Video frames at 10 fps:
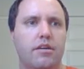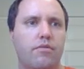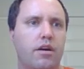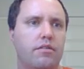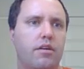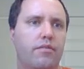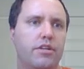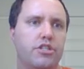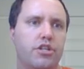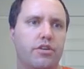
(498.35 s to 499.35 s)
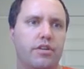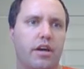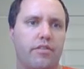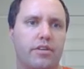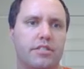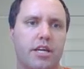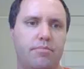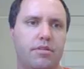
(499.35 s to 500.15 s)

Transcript: Well, I want to show you another example.